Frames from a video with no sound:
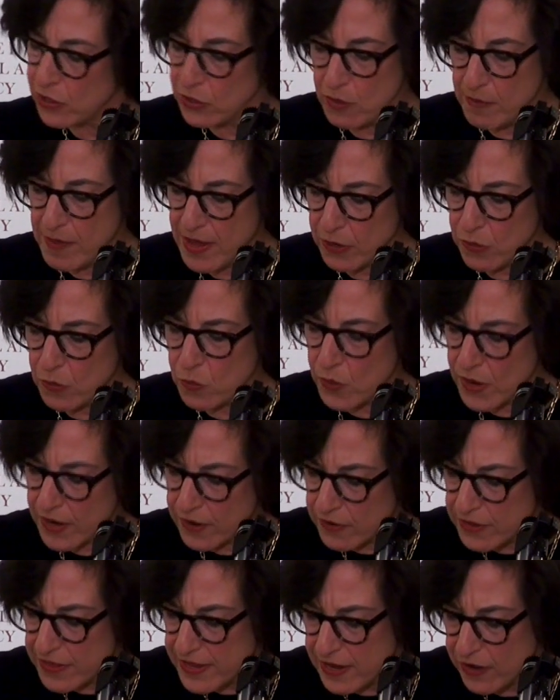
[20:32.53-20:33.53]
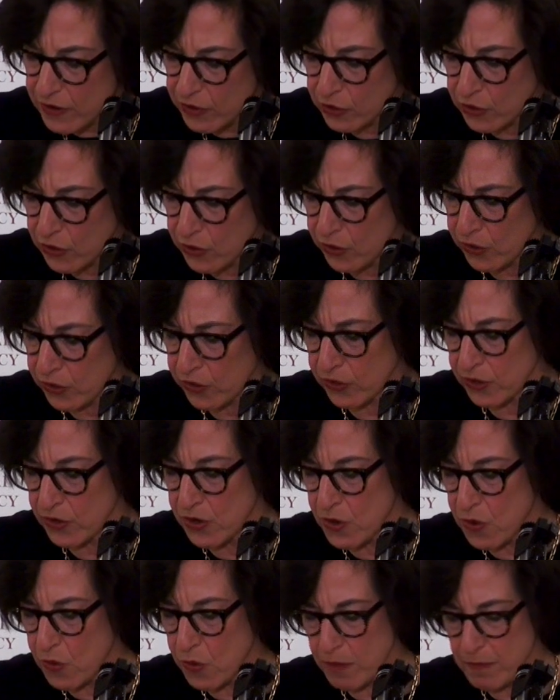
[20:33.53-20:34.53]
no matter where they occur
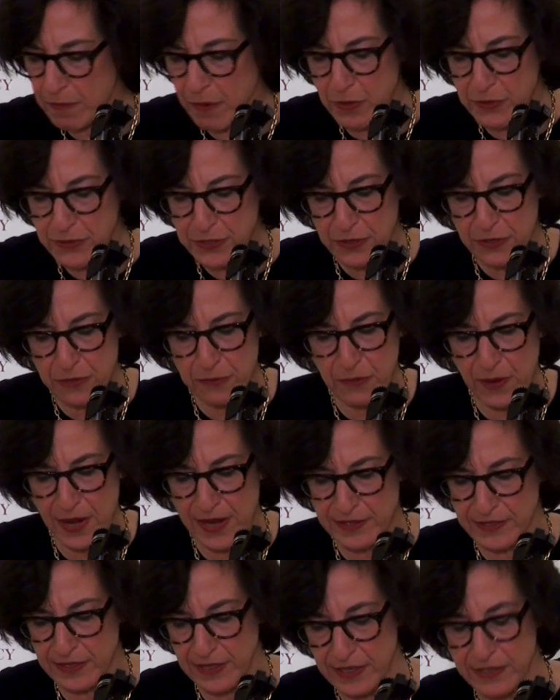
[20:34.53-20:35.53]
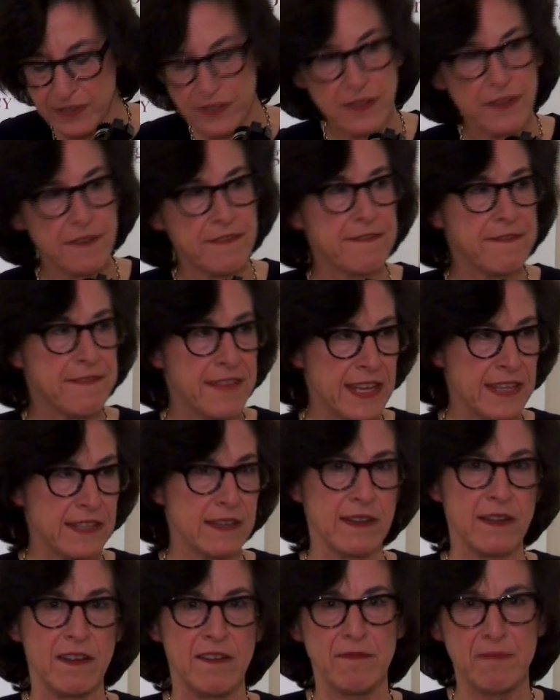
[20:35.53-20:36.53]
or pose a threat to the
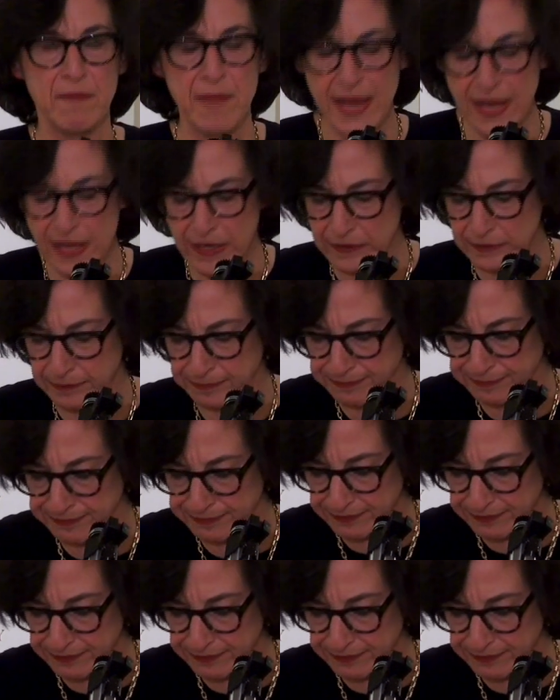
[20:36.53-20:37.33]
fate of man.